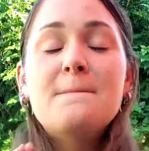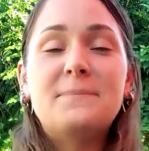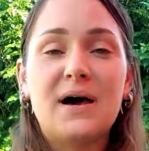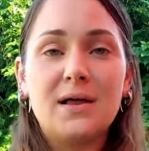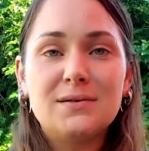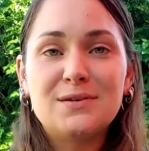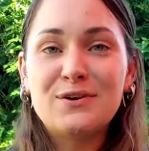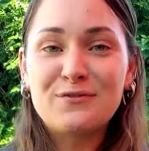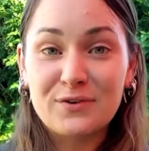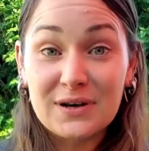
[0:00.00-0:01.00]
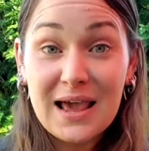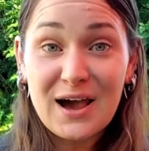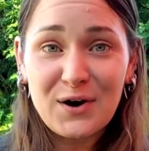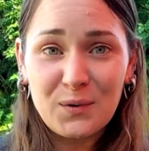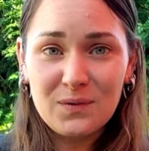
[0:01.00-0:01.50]
But for
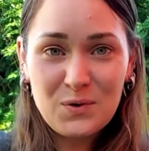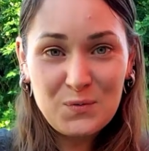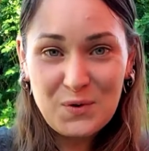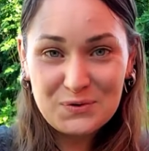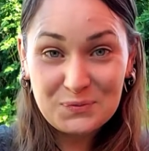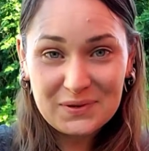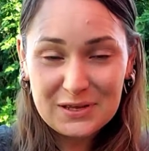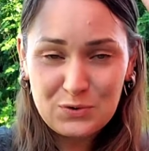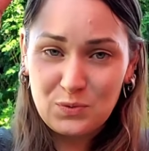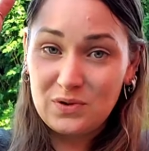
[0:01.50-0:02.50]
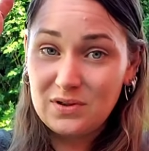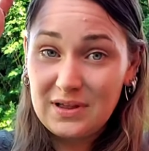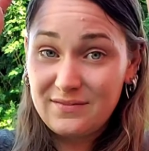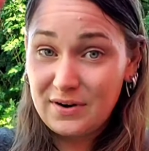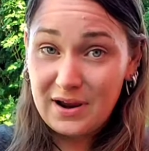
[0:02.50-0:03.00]
now, what's really cool
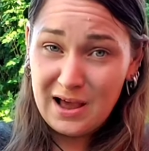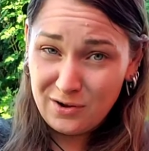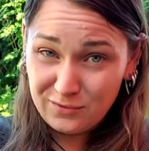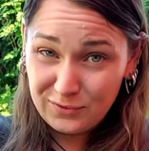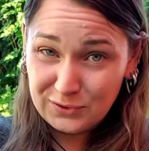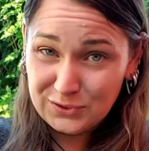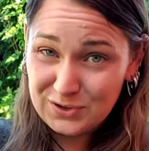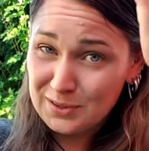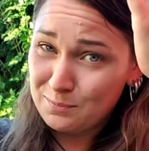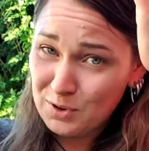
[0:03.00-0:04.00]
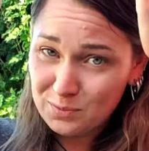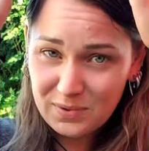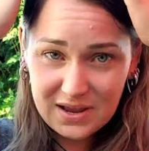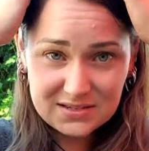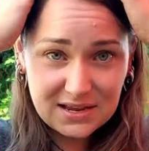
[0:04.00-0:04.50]
and very helpful during the birth
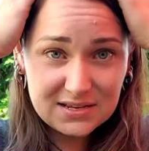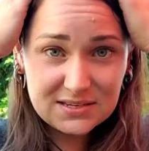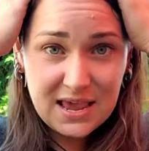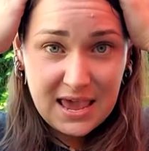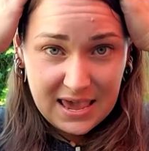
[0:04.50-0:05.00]
process